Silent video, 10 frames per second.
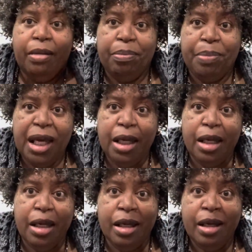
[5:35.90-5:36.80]

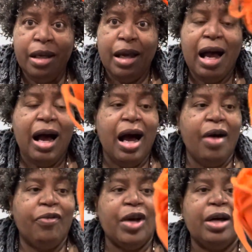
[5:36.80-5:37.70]
bing, I
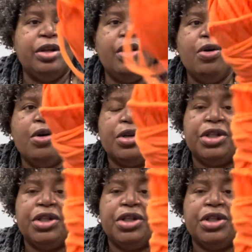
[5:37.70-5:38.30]
found the orange.